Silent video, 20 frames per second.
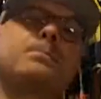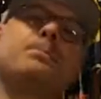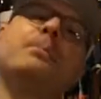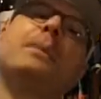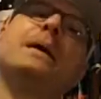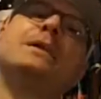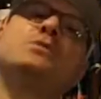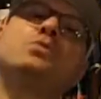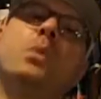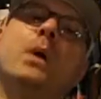
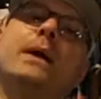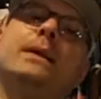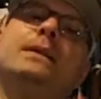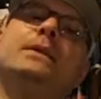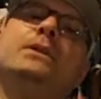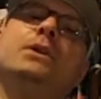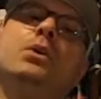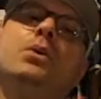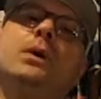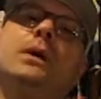best way to
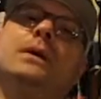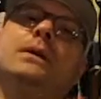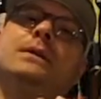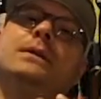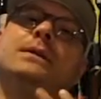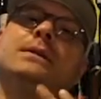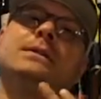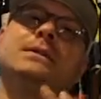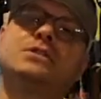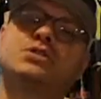do it,
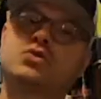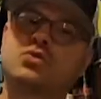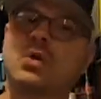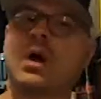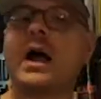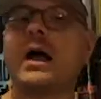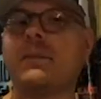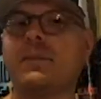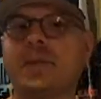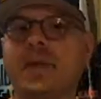to
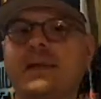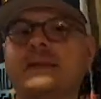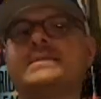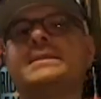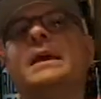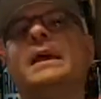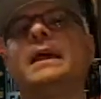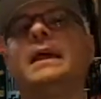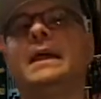describe this,